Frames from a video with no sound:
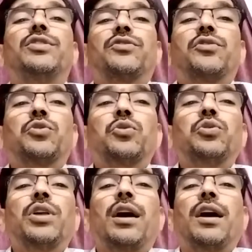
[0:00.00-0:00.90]
So
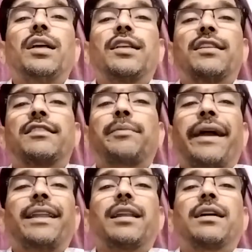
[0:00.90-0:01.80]
through the
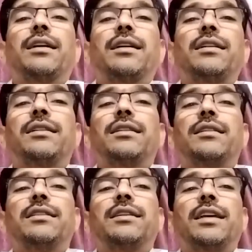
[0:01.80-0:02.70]
spinal cord,
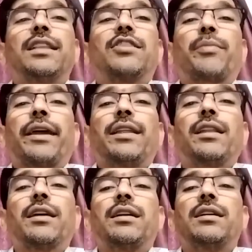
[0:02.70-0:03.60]
in the
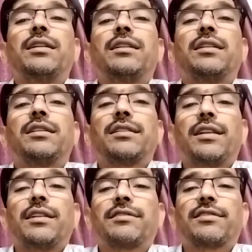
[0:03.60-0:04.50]
spinal cord
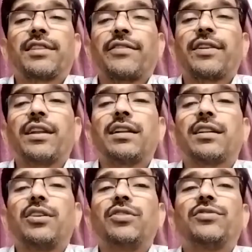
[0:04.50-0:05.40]
there are several
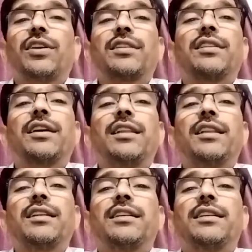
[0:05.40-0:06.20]
nerves are there.